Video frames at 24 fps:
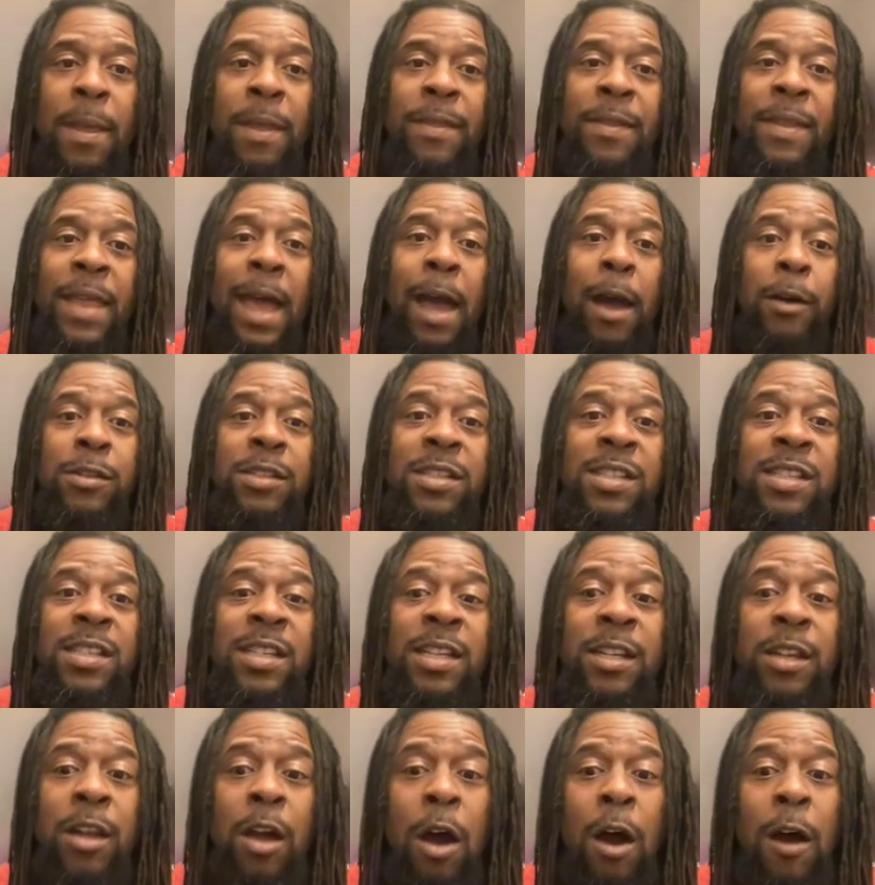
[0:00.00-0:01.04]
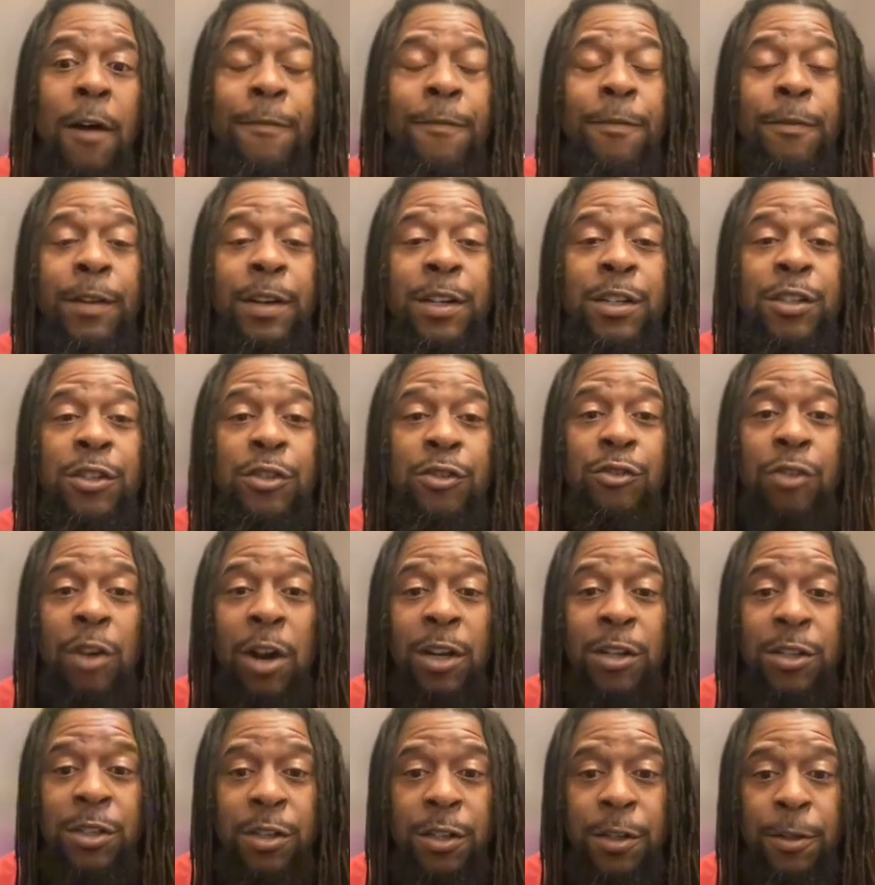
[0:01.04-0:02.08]
Now, sin offering
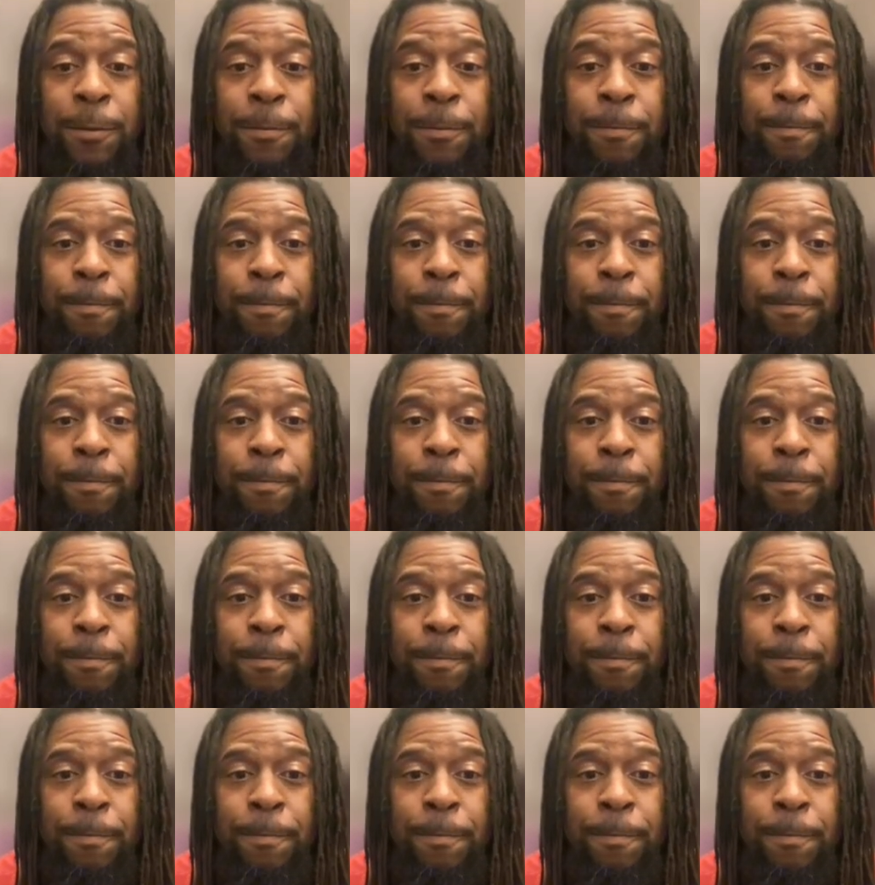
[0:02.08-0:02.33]
structure.